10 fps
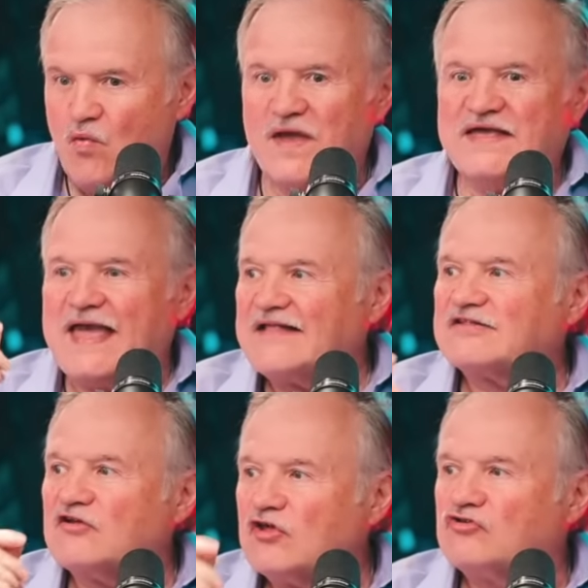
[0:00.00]
We
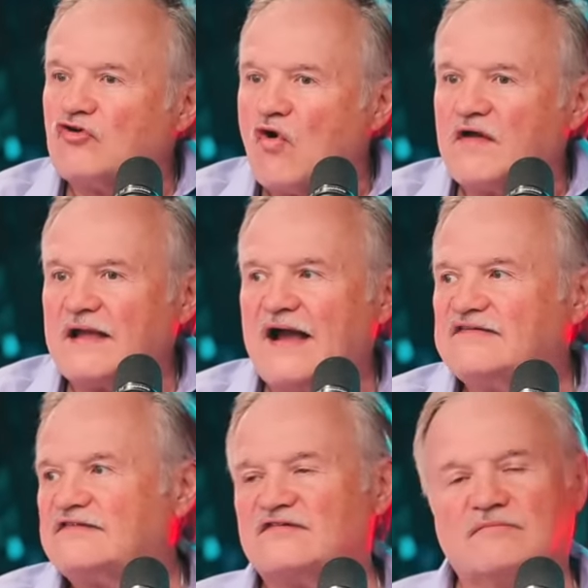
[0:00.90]
get to the door, and the guy
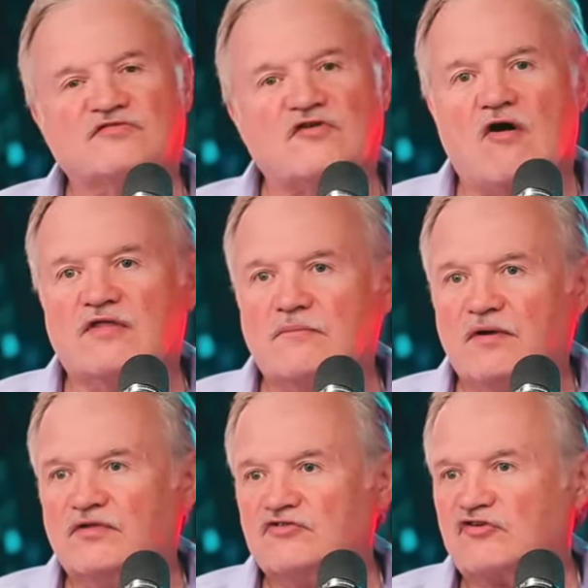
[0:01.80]
says, "I'm sorry, the
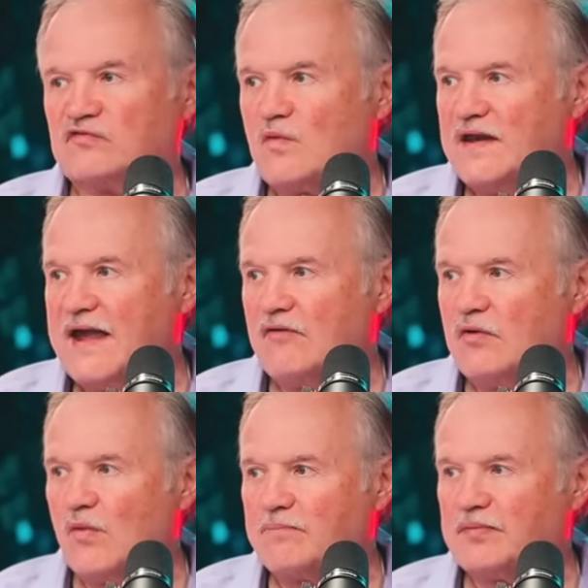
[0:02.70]
building just went
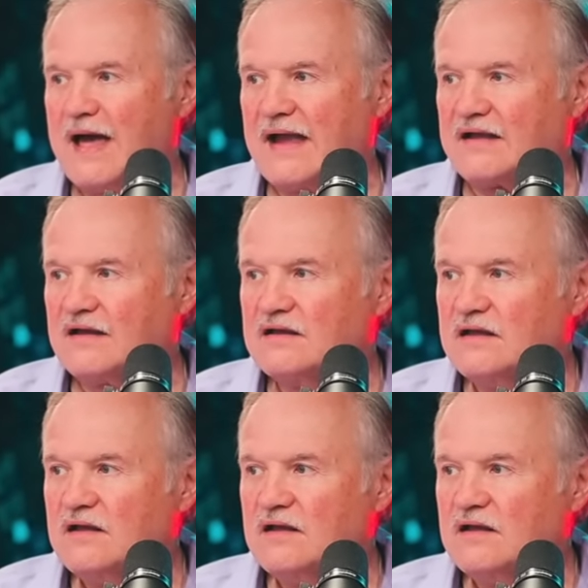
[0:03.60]
out and went black.